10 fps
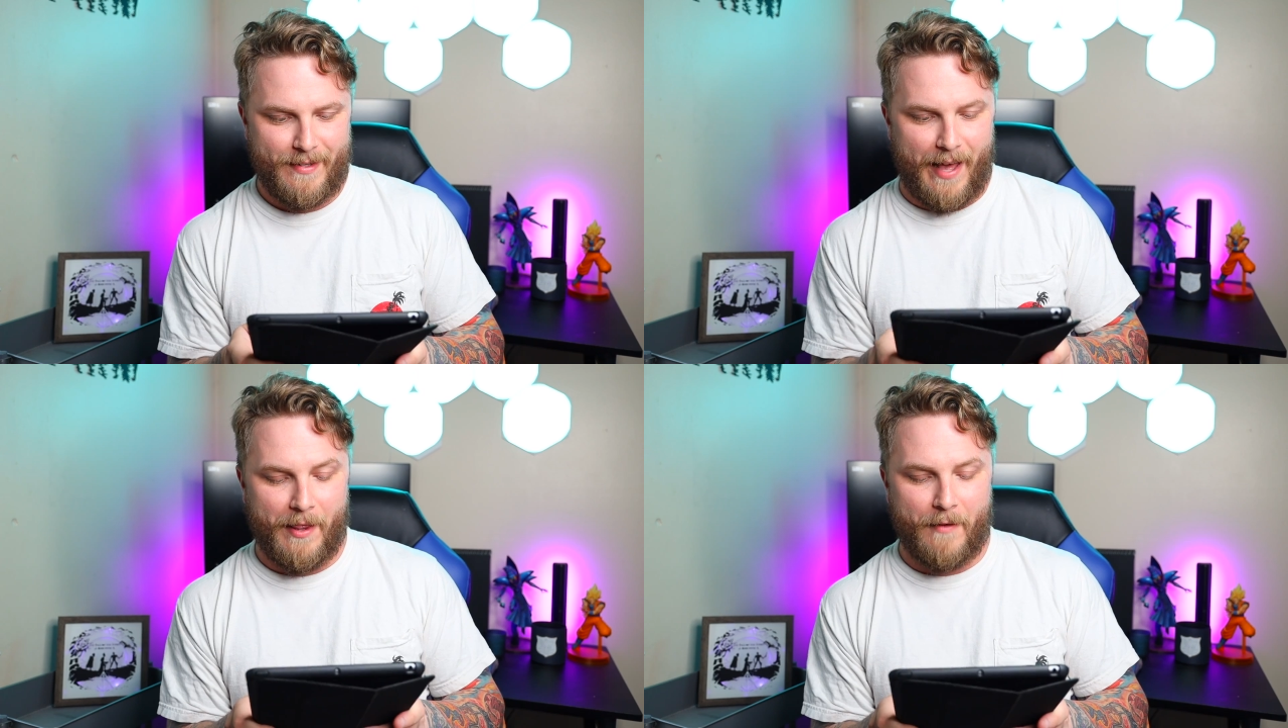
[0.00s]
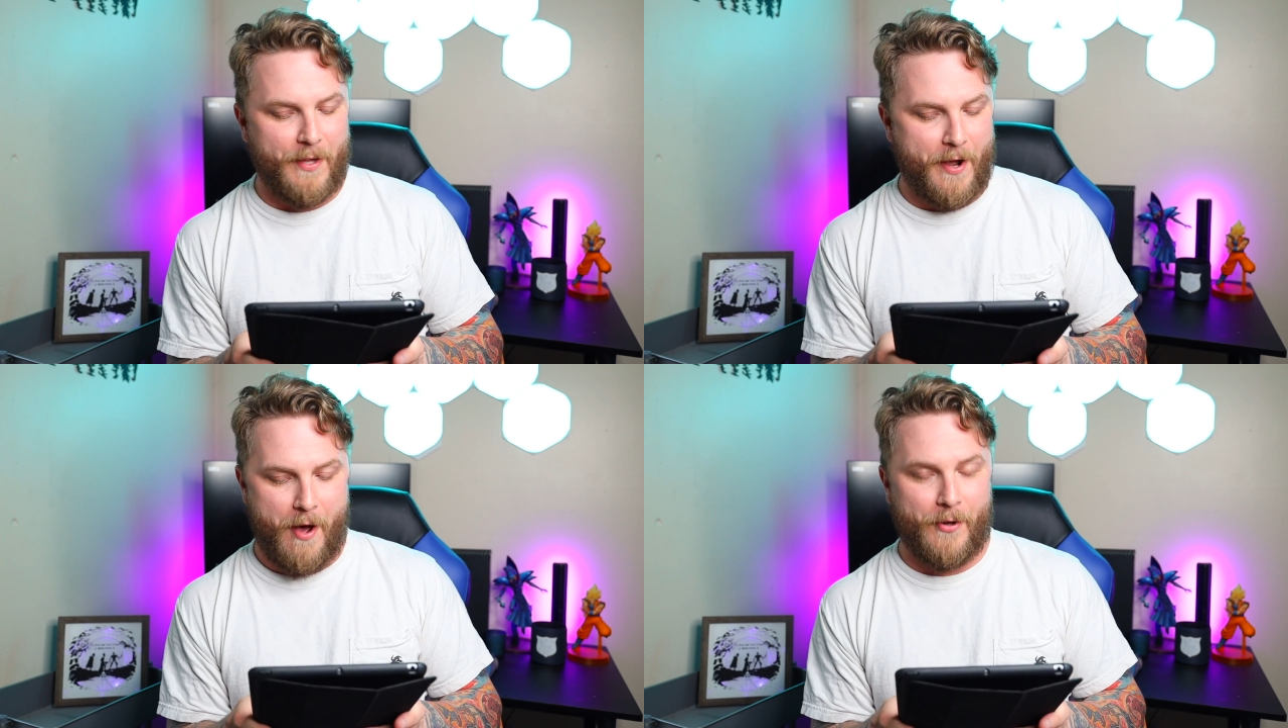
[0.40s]
I love
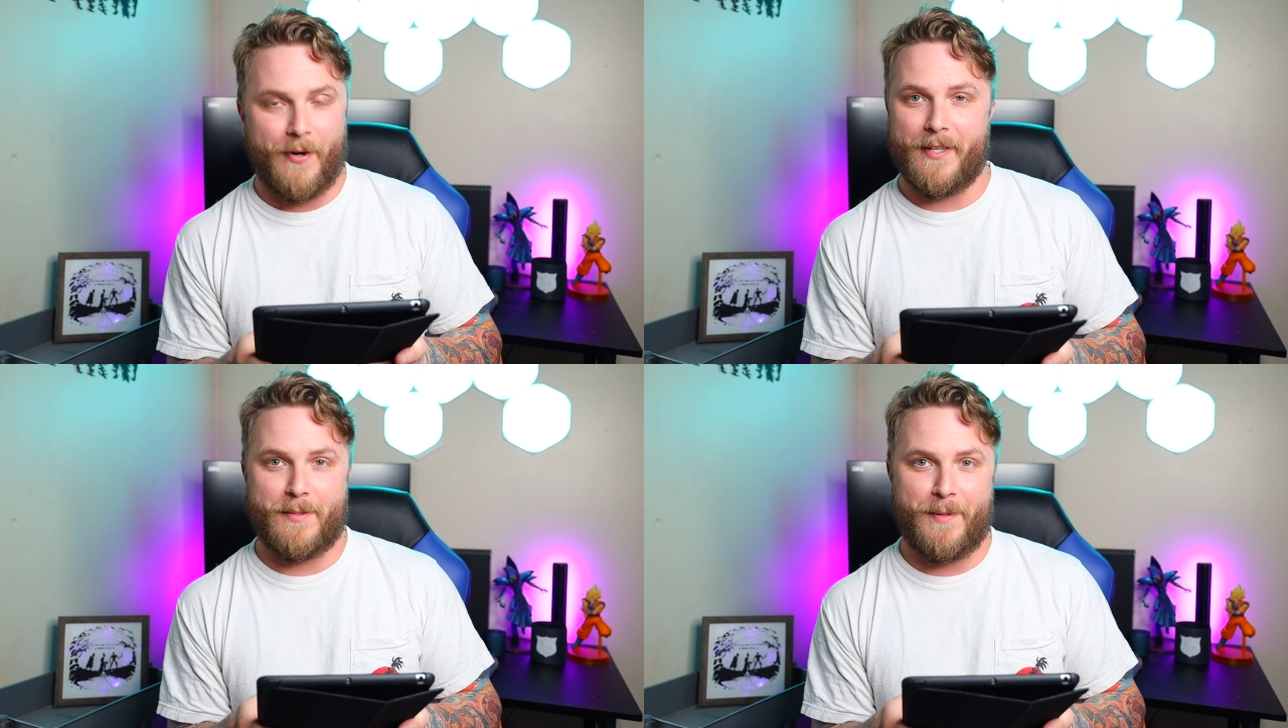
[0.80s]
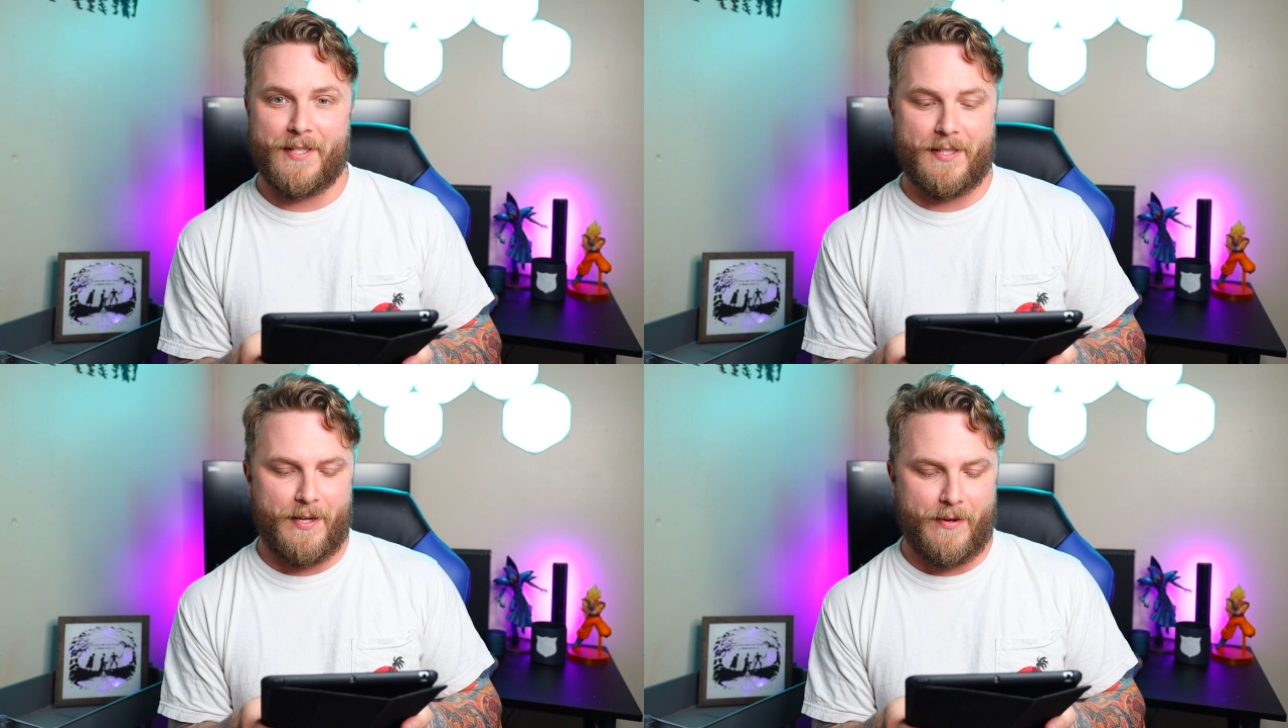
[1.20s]
the color in this
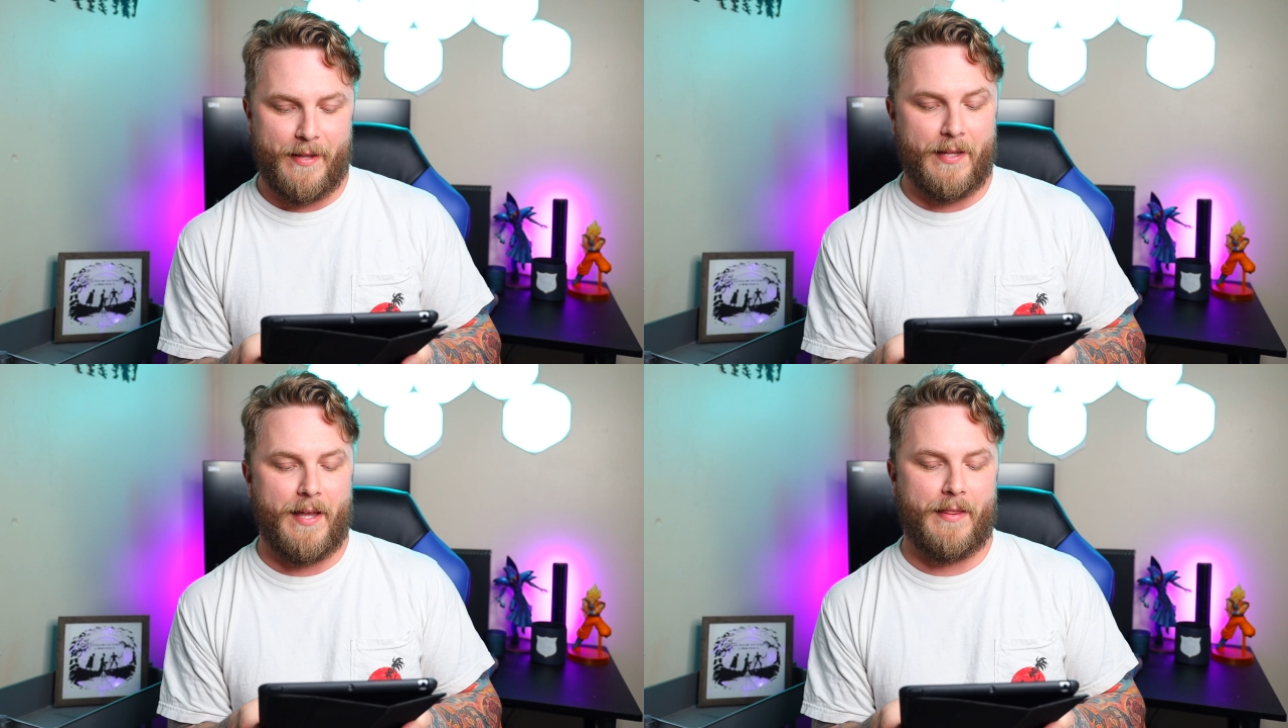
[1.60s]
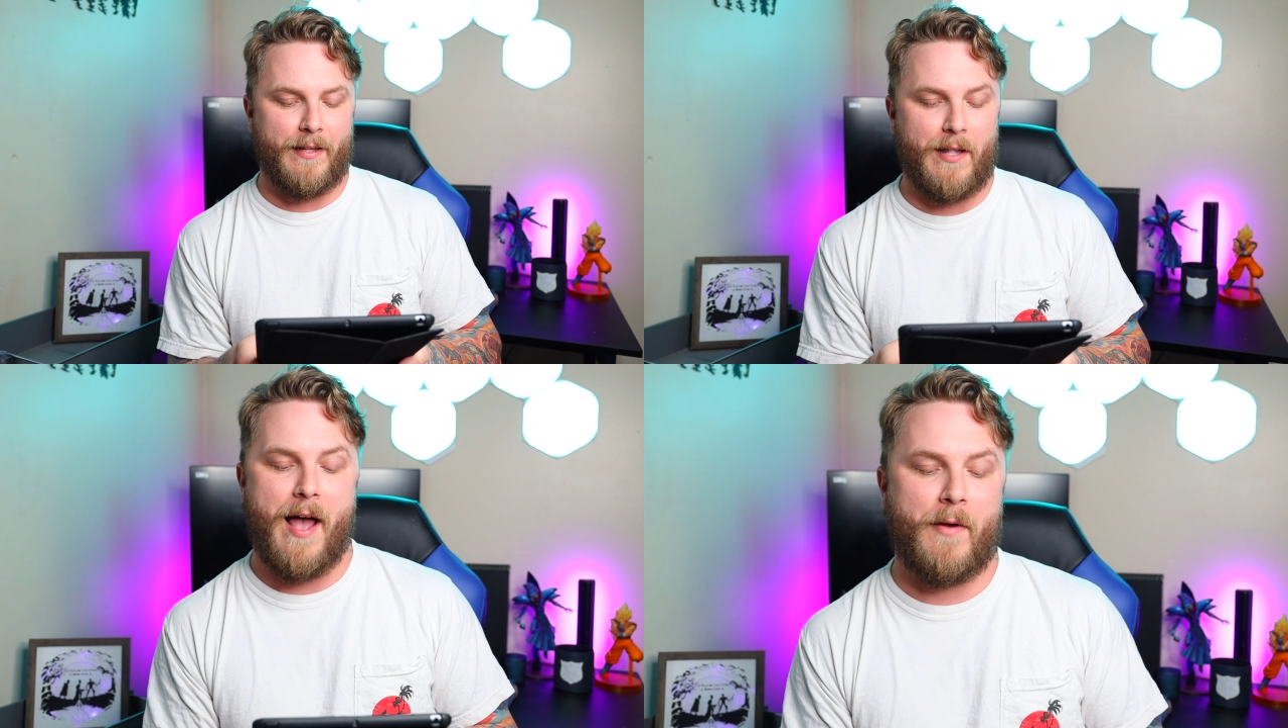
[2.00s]
piece too, and the, and
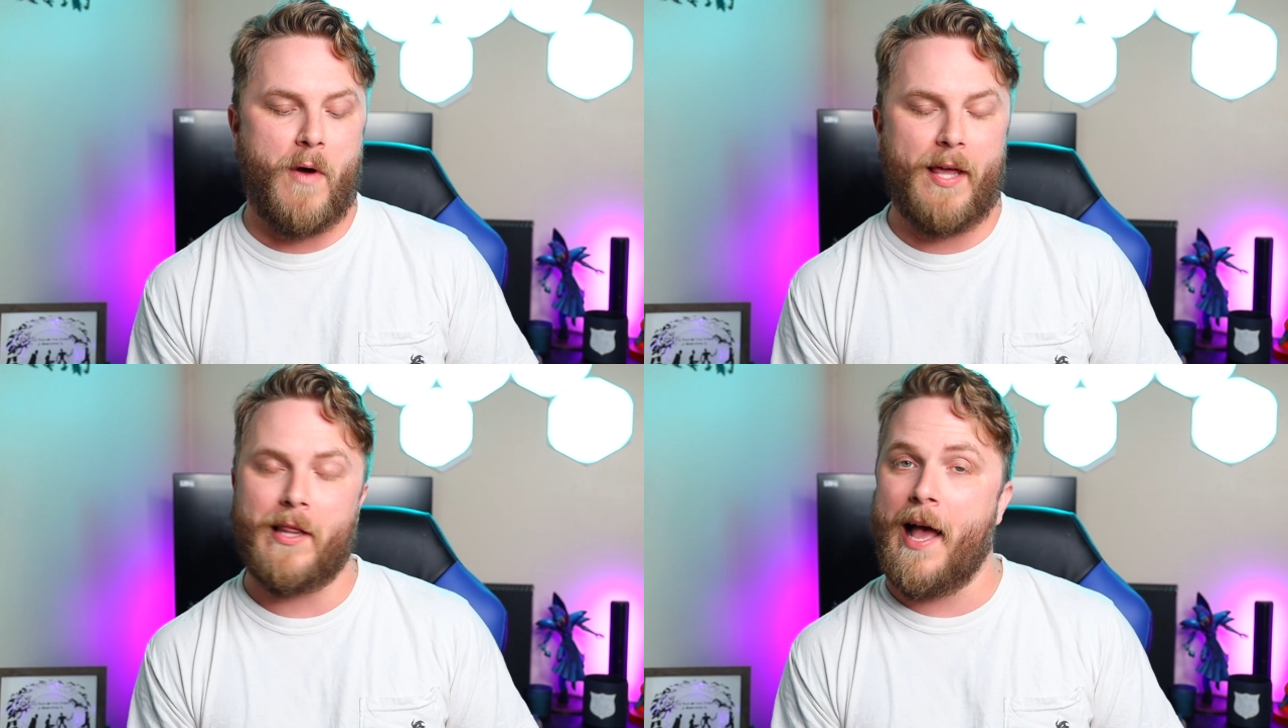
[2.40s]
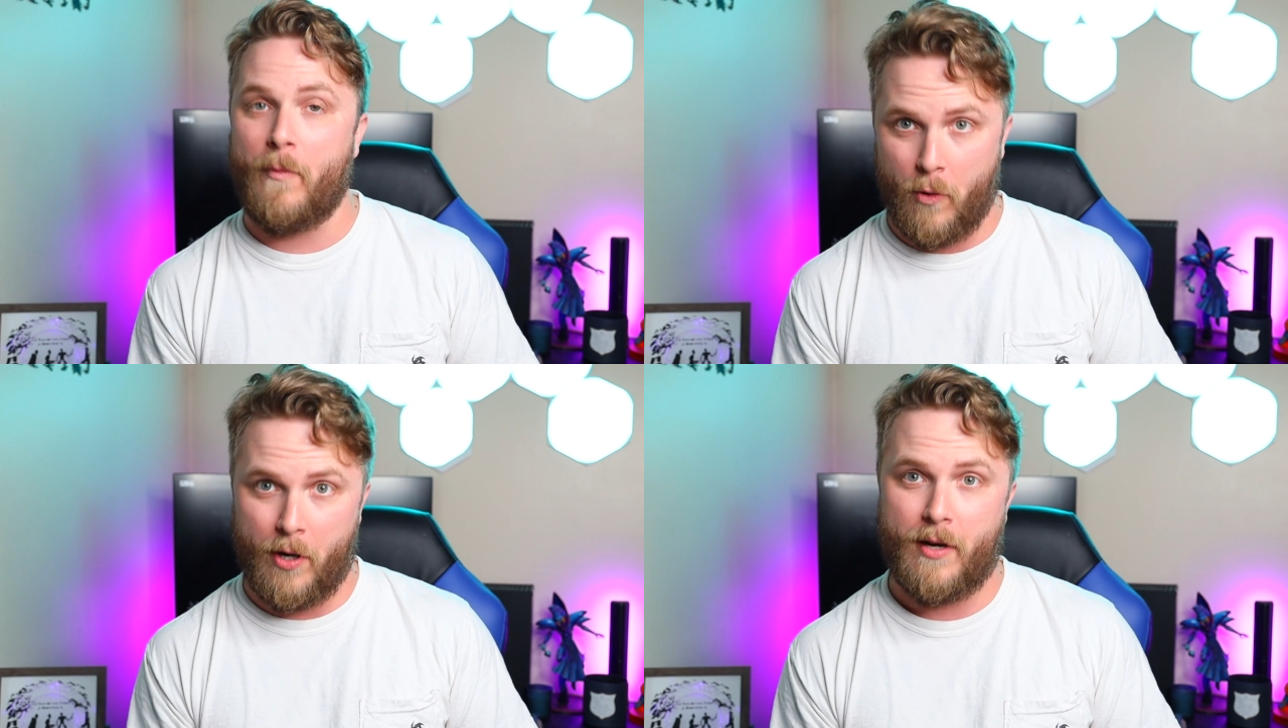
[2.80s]
the line weight,
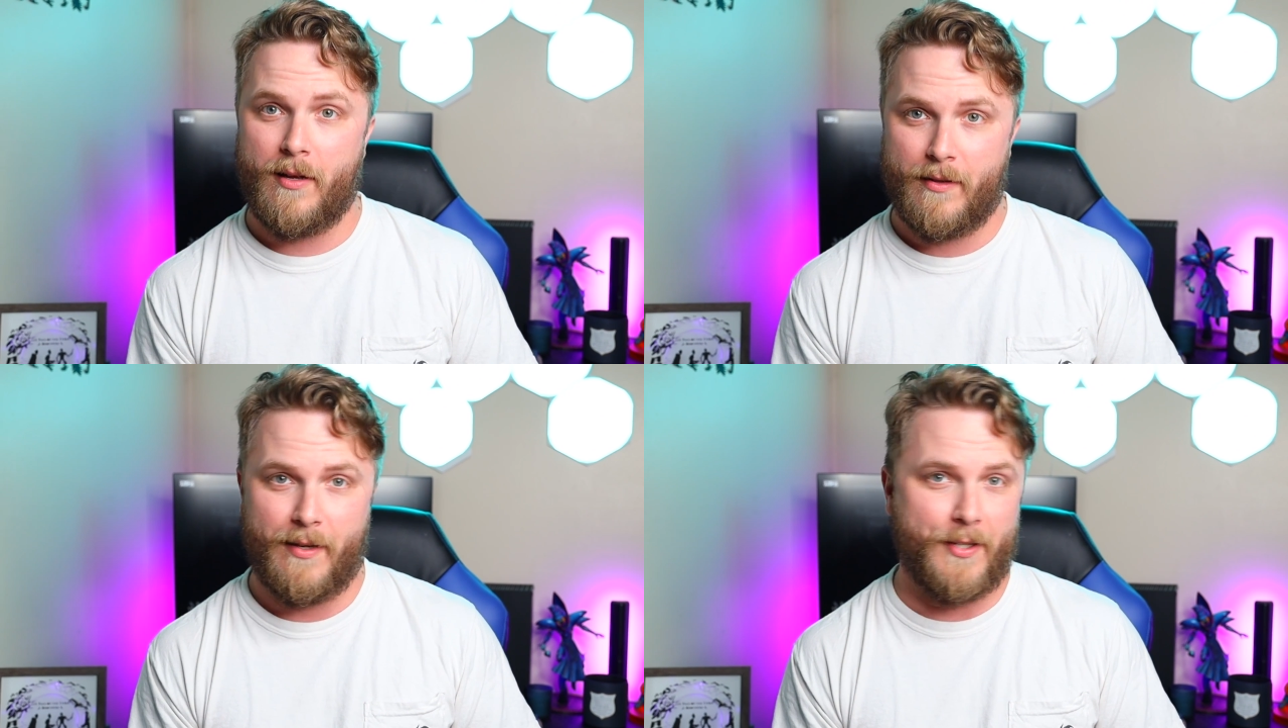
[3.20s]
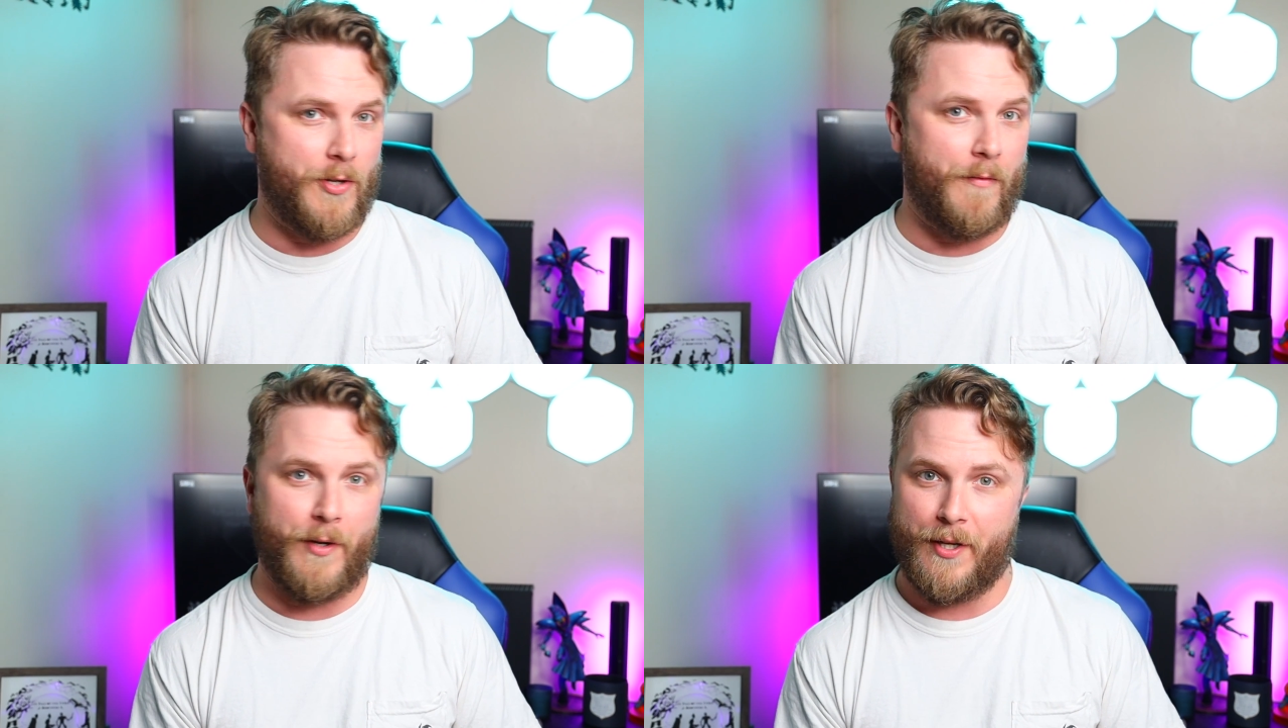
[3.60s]
line work is
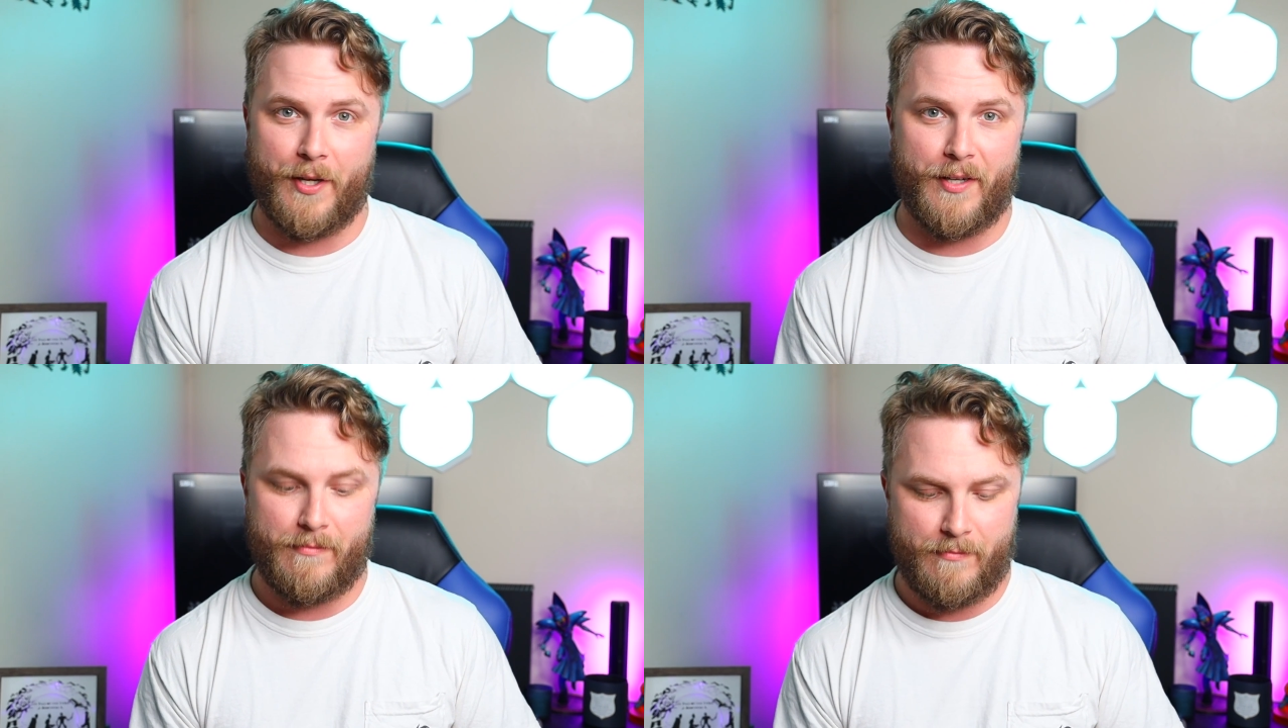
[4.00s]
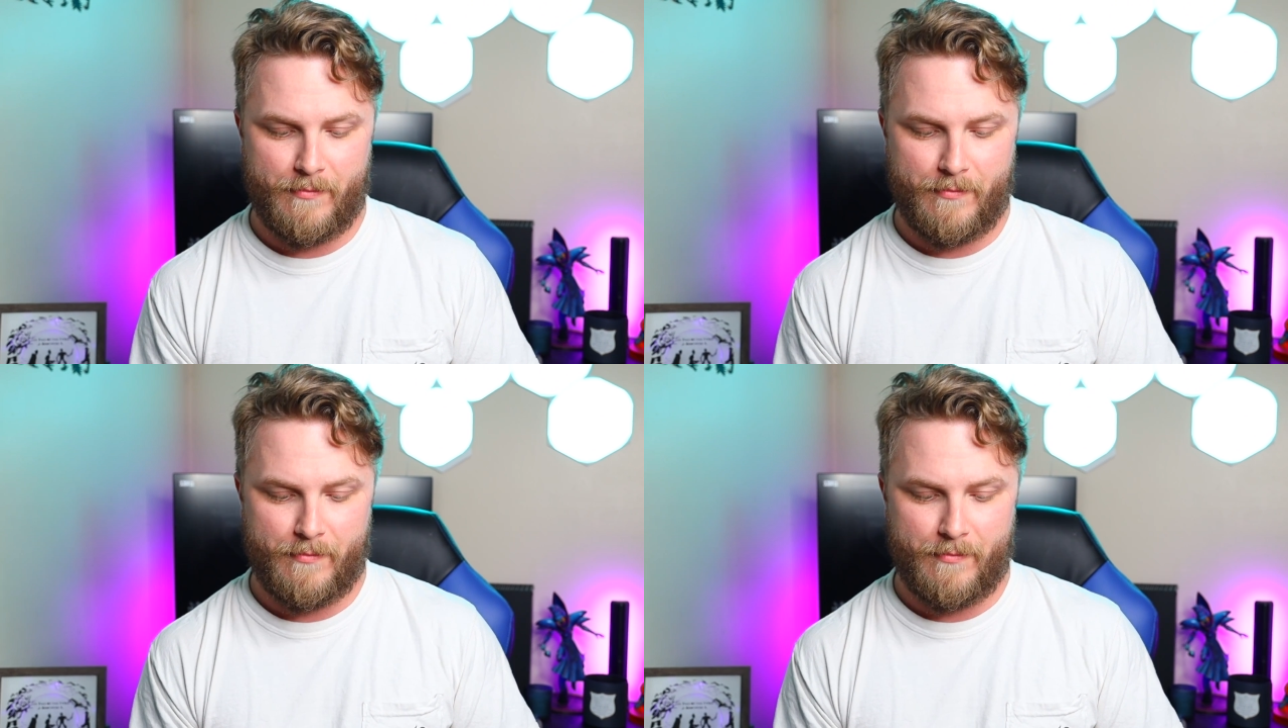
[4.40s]
all really good.